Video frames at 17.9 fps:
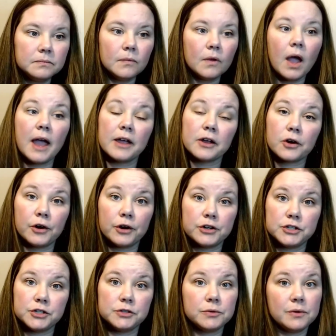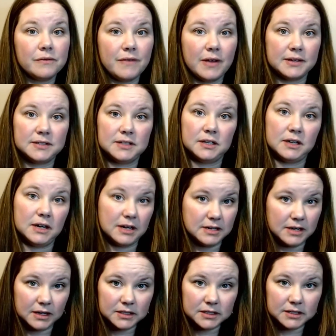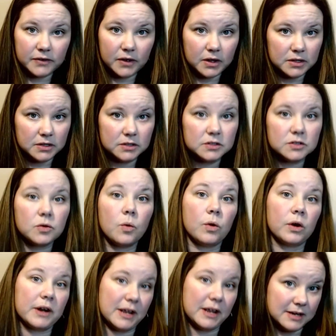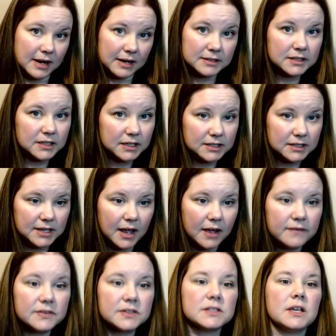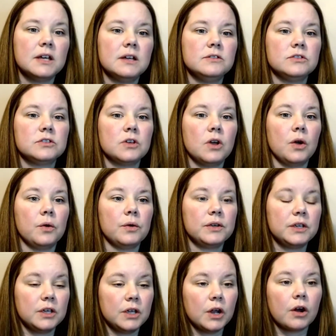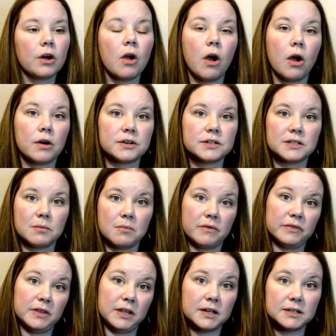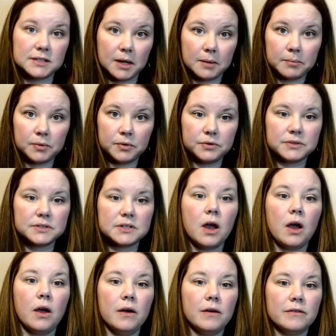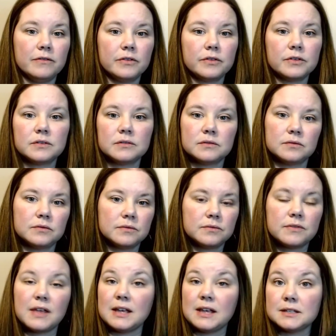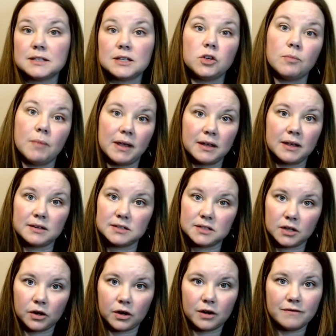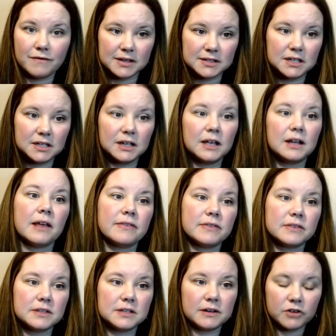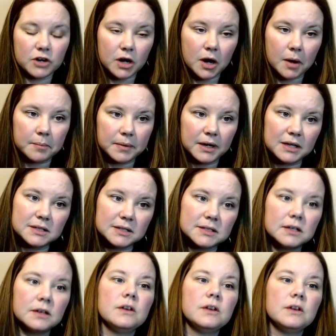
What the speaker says: I encourage you to invest in index funds or index ETFs, and so here are some of the examples of things that you might consider investing in at the different companies.